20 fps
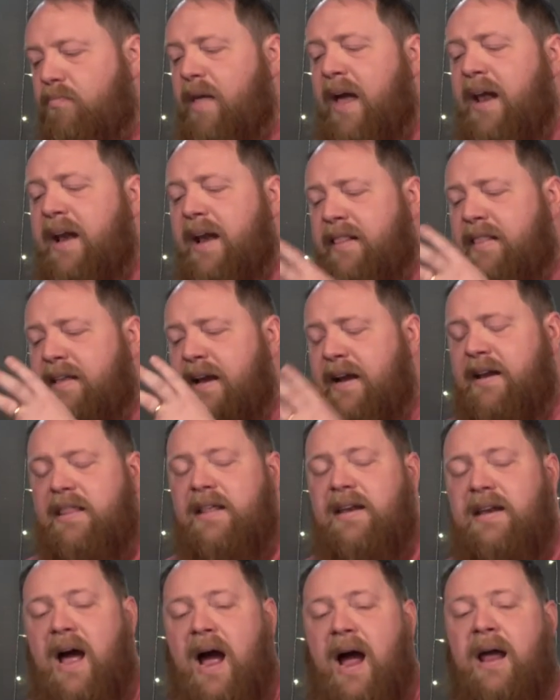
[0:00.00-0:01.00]
And at the end of the
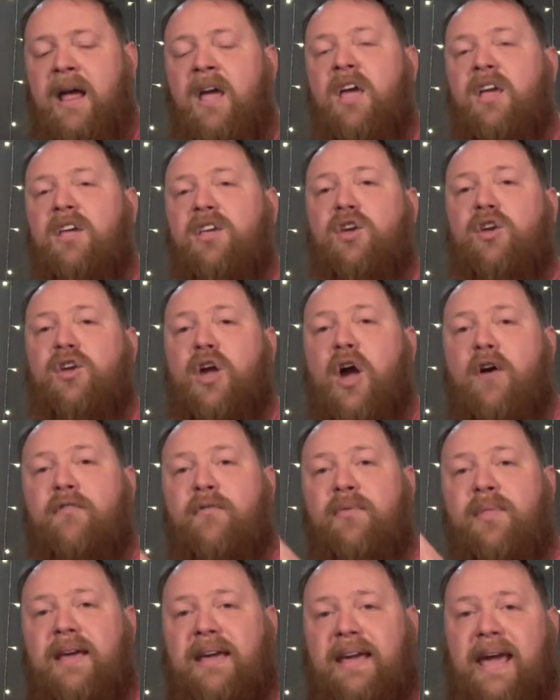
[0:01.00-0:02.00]
night, you go
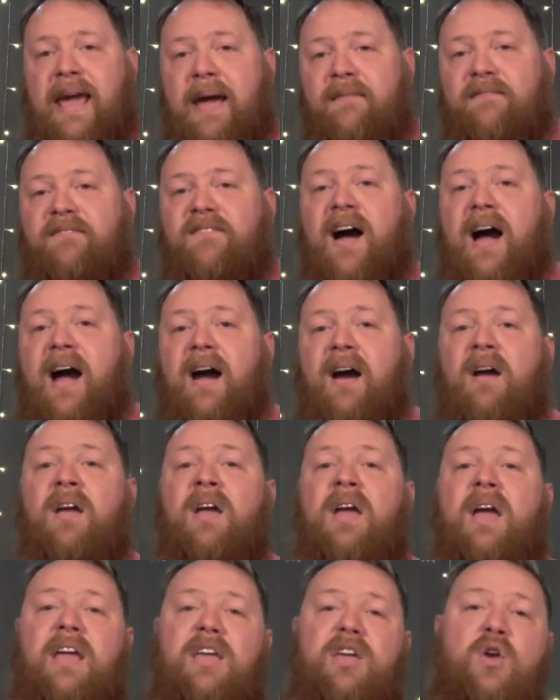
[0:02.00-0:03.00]
from the campfire
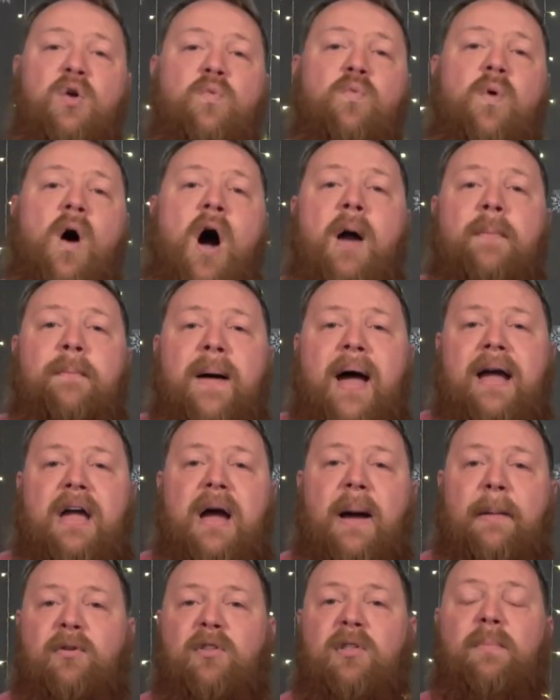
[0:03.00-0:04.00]
and you walk back
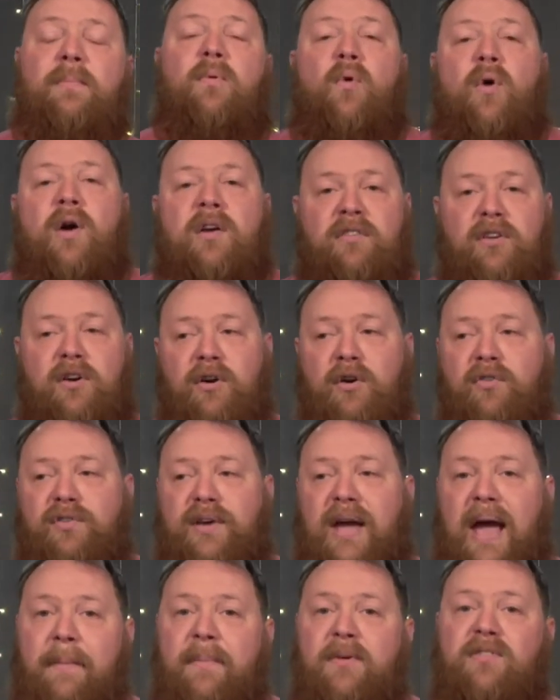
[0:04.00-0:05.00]
up to the boys and girls
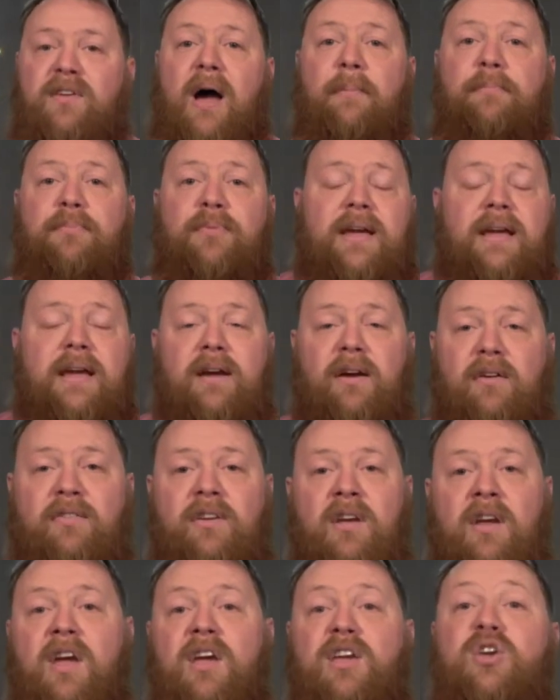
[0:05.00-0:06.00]
cabins up the hills.
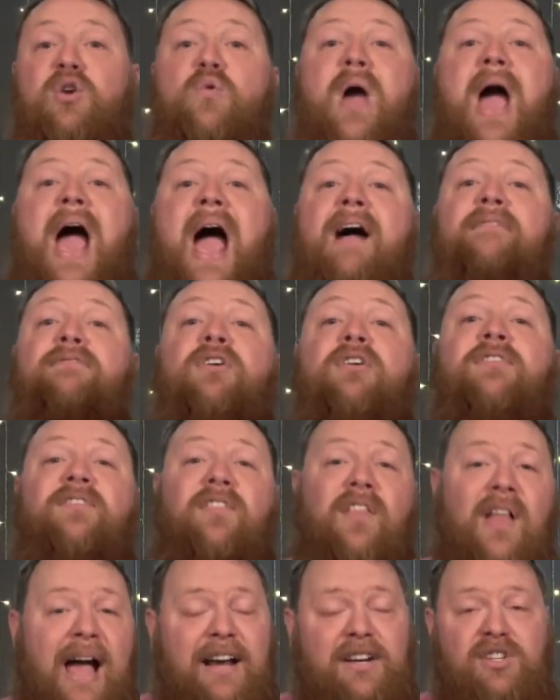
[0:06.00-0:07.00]
You have your
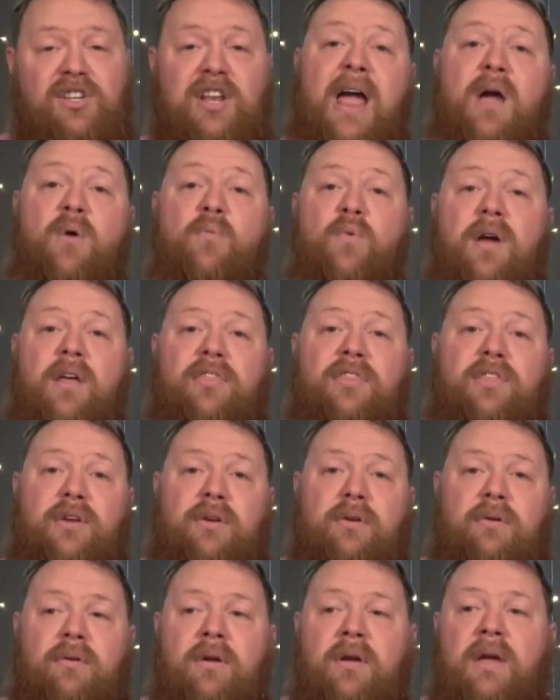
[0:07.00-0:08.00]
flashlight with
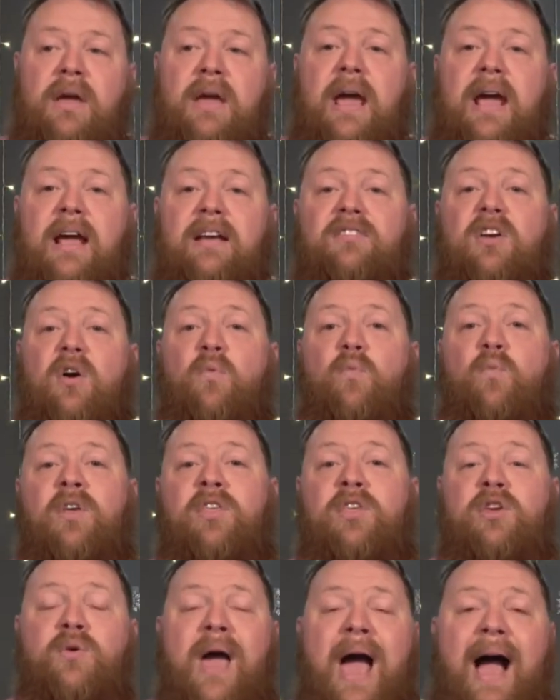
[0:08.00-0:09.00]
you. And so when
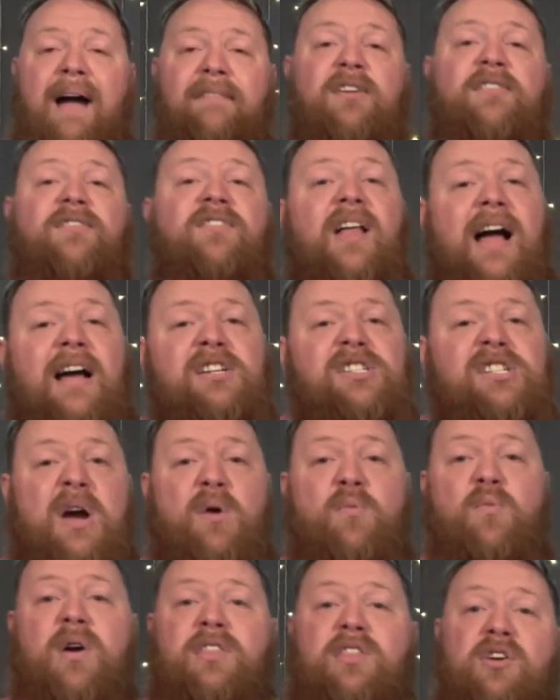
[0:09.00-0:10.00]
you have your
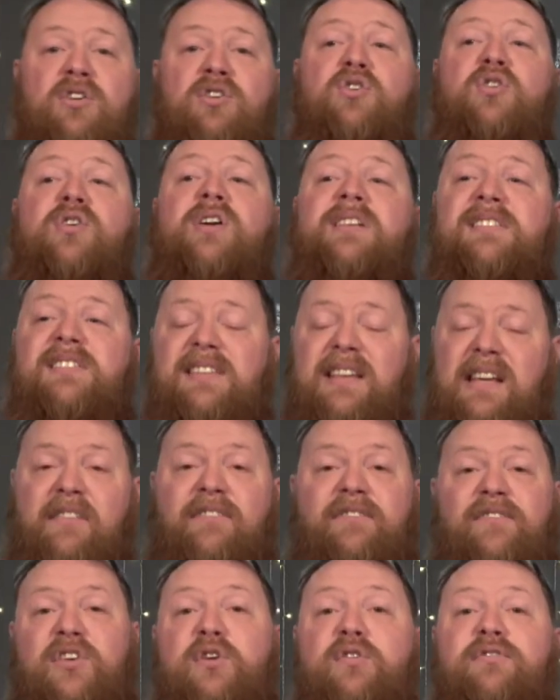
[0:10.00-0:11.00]
flashlight with you, you can see a
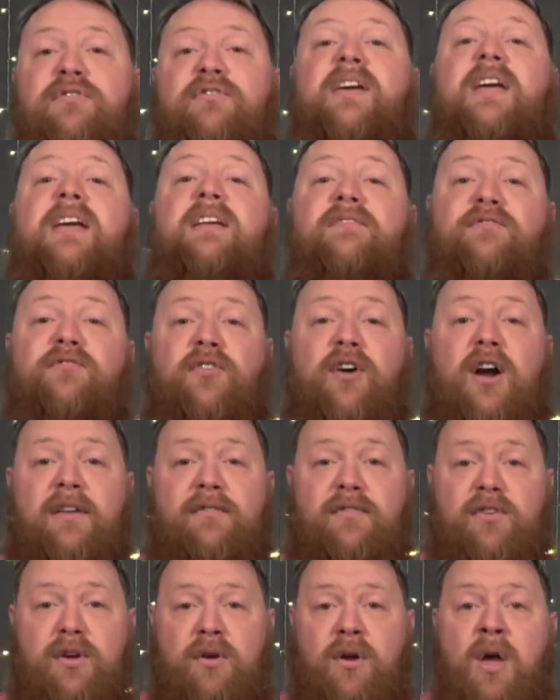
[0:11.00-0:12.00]
few feet in front
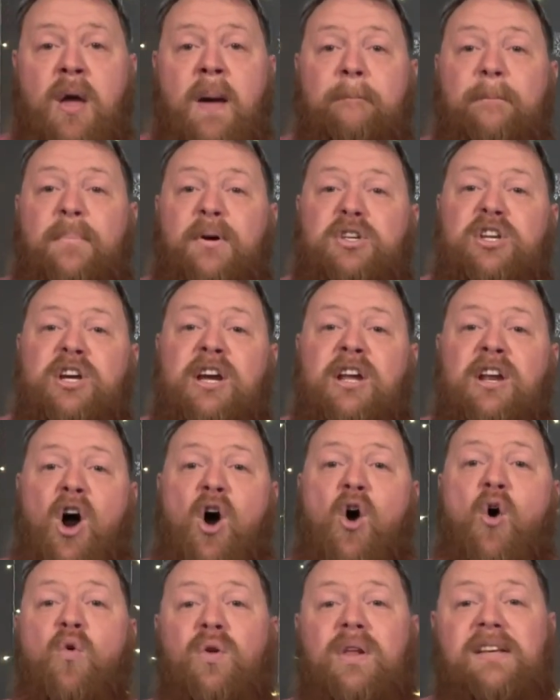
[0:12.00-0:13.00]
of you, but you can
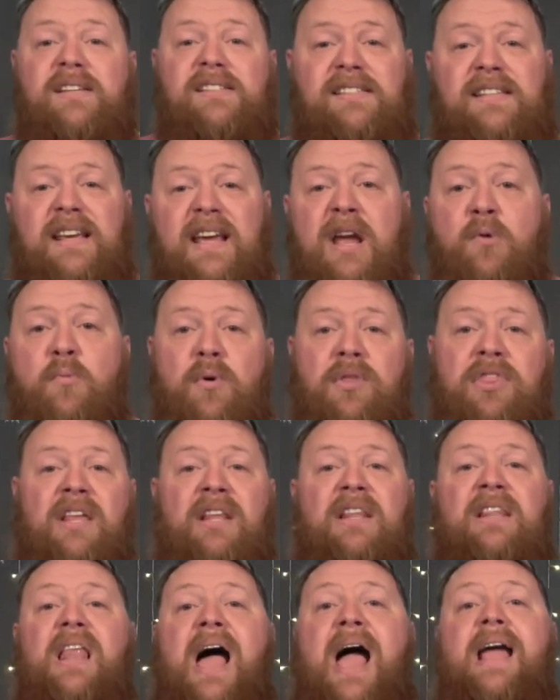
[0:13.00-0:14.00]
only see what
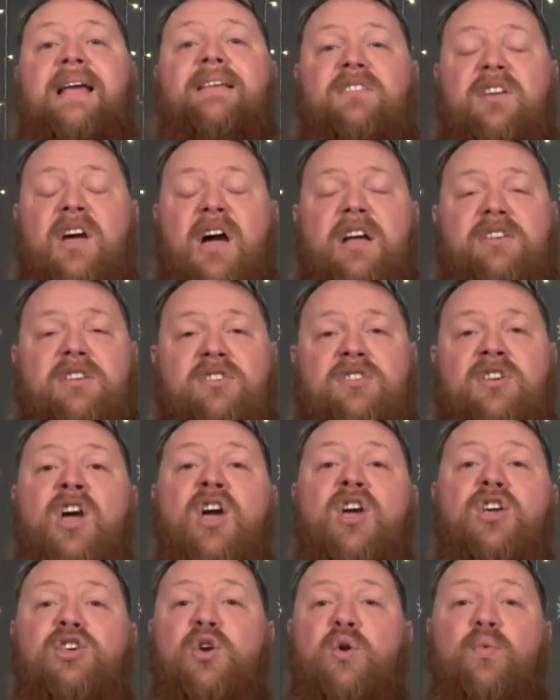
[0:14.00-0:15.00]
the light touches.
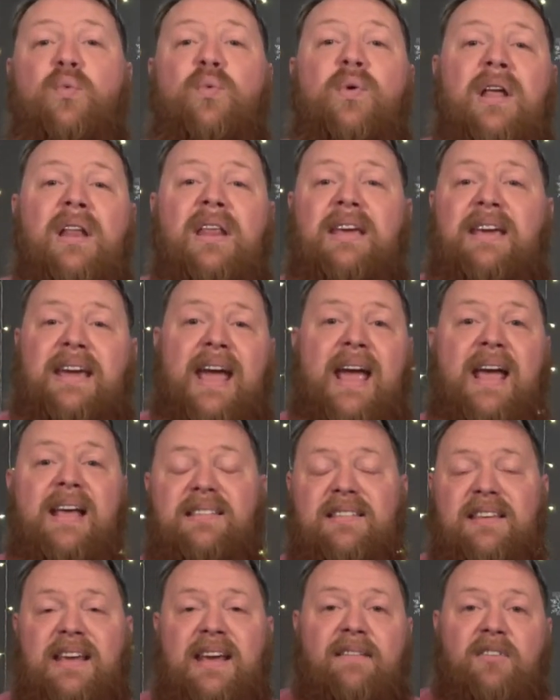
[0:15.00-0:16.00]
You really can't
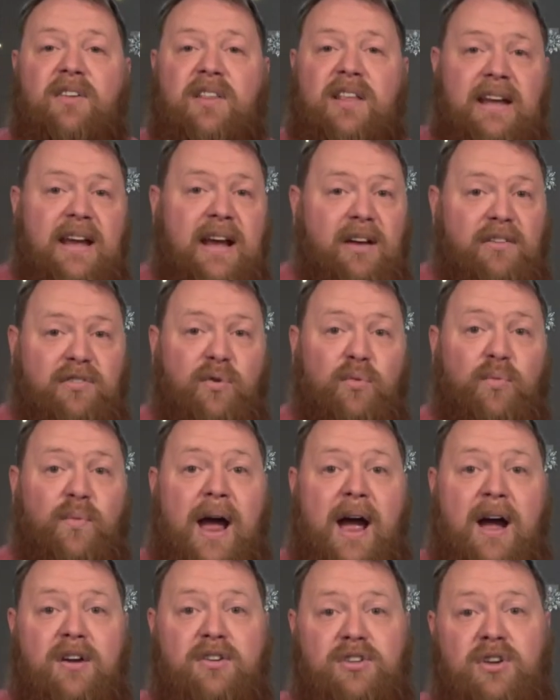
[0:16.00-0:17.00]
see everything else
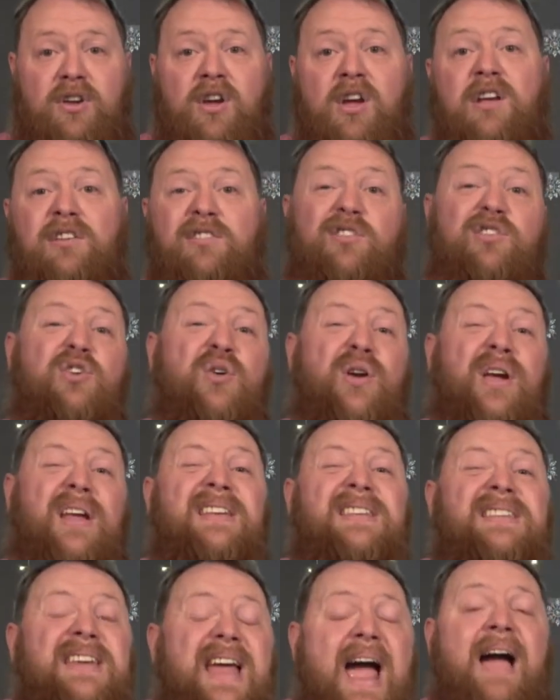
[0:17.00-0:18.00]
around you. So you
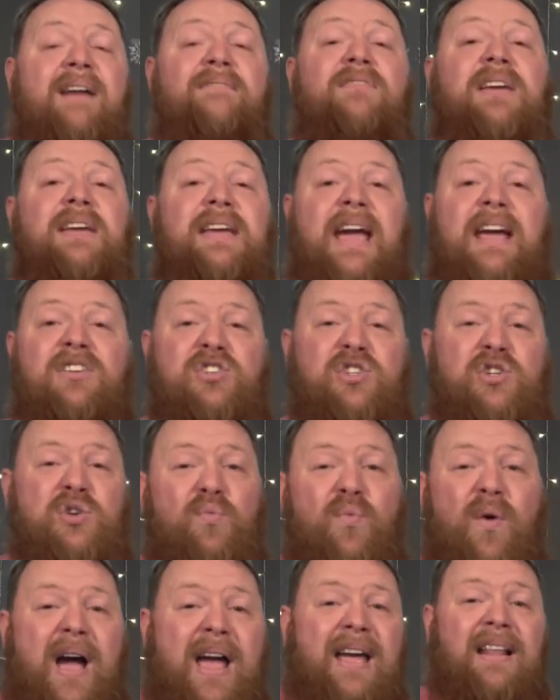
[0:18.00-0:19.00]
can navigate your
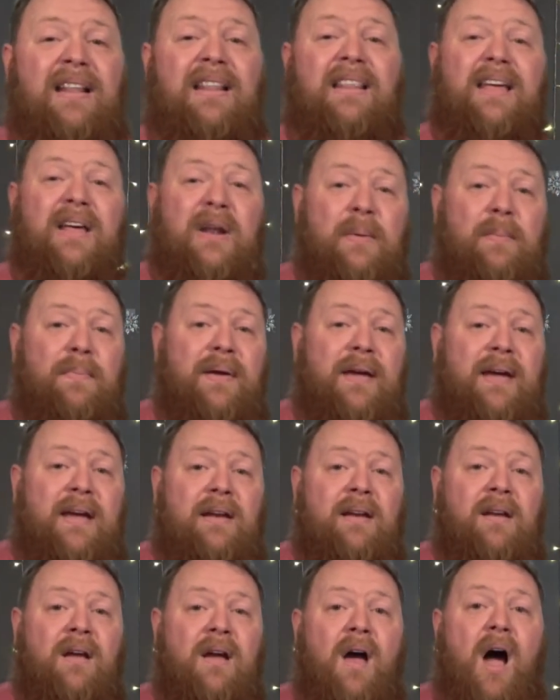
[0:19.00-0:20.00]
way a little
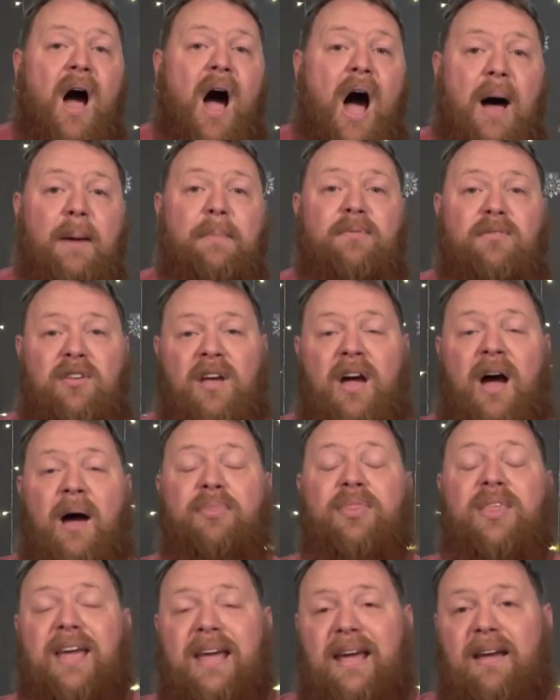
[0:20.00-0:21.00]
bit up
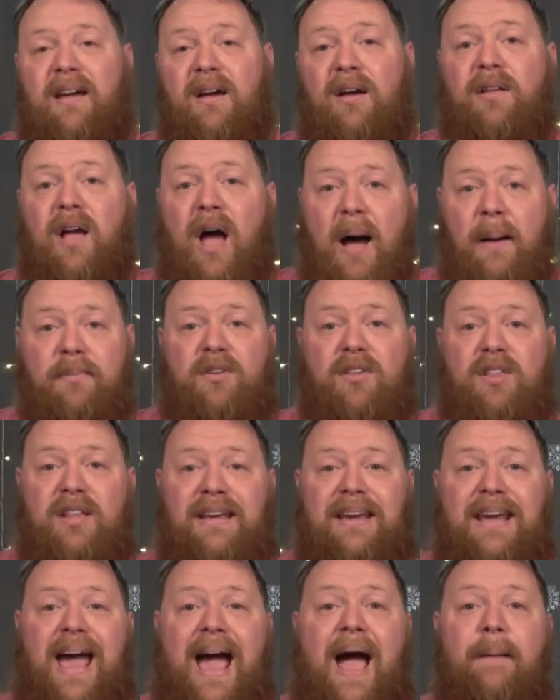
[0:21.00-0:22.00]
the hill, up to the
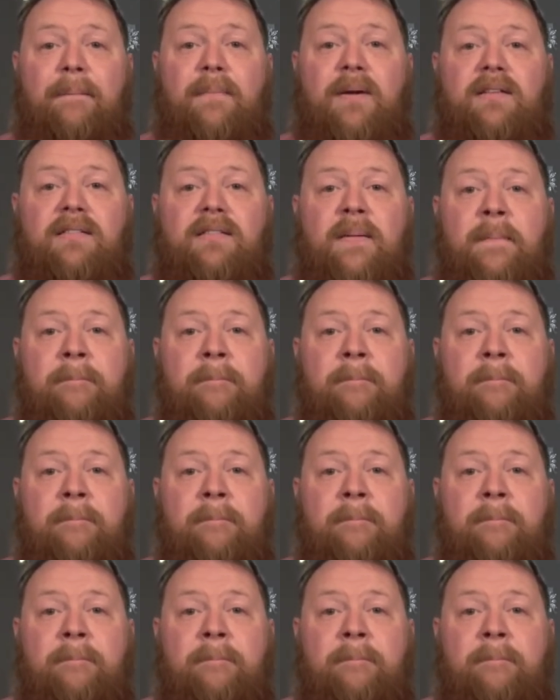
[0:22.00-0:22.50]
cabins,